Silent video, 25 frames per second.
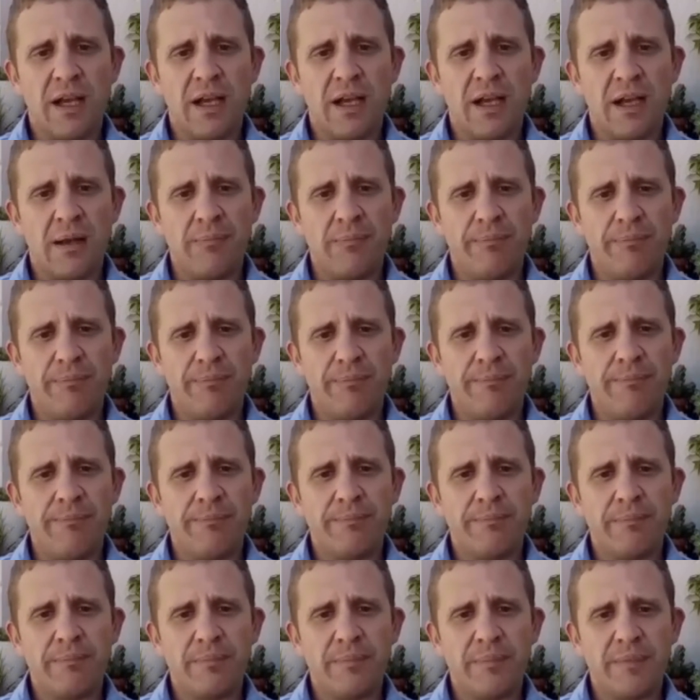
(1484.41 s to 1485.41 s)

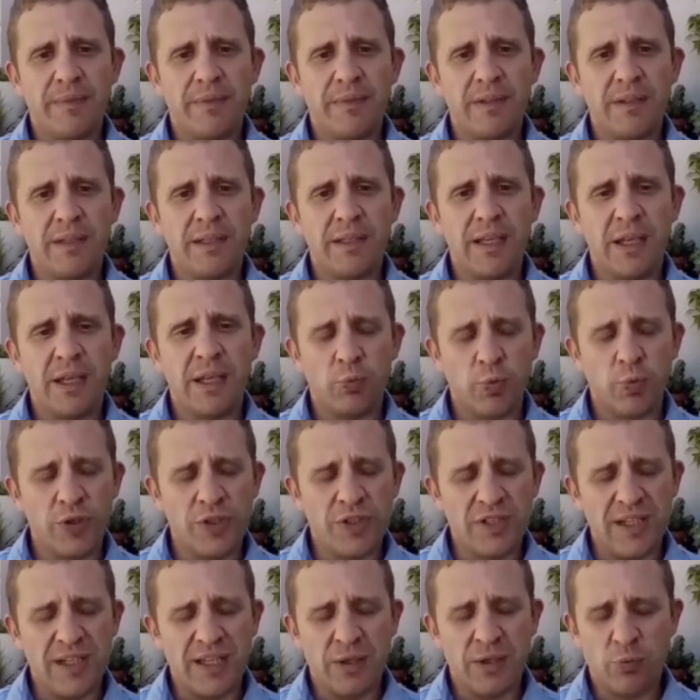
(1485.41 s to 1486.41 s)
It
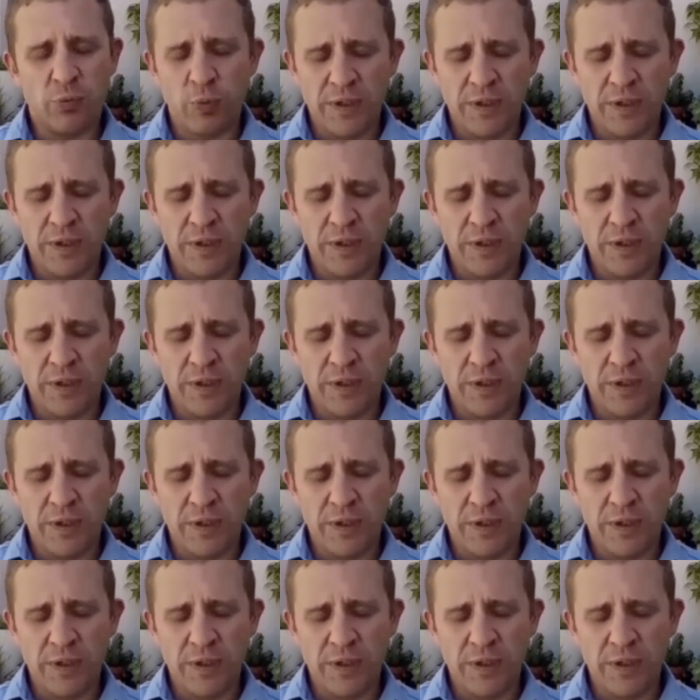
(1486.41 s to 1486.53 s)
would